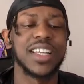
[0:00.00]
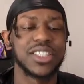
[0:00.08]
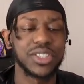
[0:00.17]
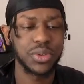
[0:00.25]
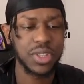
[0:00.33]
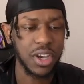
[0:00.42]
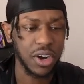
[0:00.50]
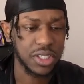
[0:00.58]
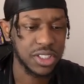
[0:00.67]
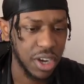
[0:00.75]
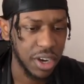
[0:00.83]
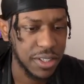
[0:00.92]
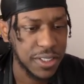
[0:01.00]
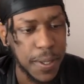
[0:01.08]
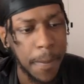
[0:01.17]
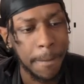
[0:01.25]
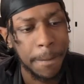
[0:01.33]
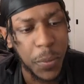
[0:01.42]
to the Tarts.
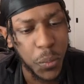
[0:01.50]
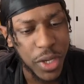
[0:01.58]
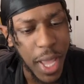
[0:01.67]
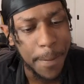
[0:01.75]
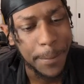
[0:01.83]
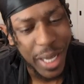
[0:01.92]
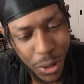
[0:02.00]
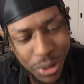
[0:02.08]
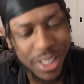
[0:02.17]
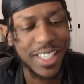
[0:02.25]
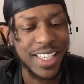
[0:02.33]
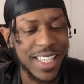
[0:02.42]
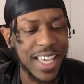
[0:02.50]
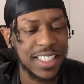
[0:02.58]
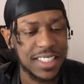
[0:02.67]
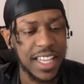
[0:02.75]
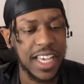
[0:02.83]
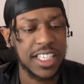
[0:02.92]
We got Palkia EX
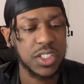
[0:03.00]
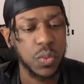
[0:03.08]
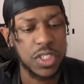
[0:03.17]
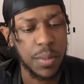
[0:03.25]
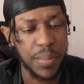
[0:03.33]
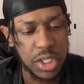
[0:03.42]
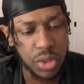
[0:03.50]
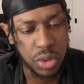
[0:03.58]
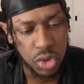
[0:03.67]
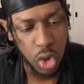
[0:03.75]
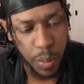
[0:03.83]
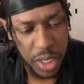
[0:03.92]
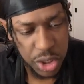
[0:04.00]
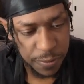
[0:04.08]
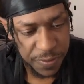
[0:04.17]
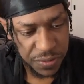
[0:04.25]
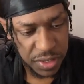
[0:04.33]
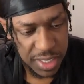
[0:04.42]
next with Dimensional Storm,
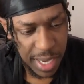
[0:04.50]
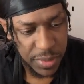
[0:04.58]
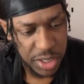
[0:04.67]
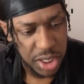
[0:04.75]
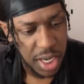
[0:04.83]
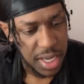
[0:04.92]
150 damage.